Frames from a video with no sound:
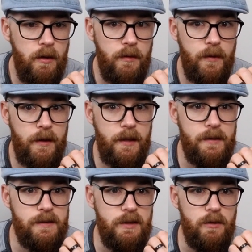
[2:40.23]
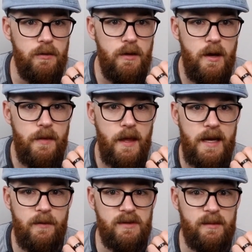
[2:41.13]
the kids knew that
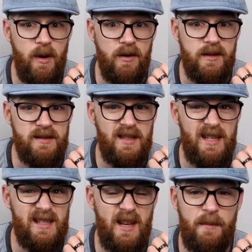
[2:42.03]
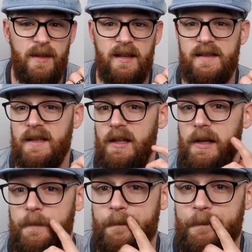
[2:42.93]
he was about to say something silly.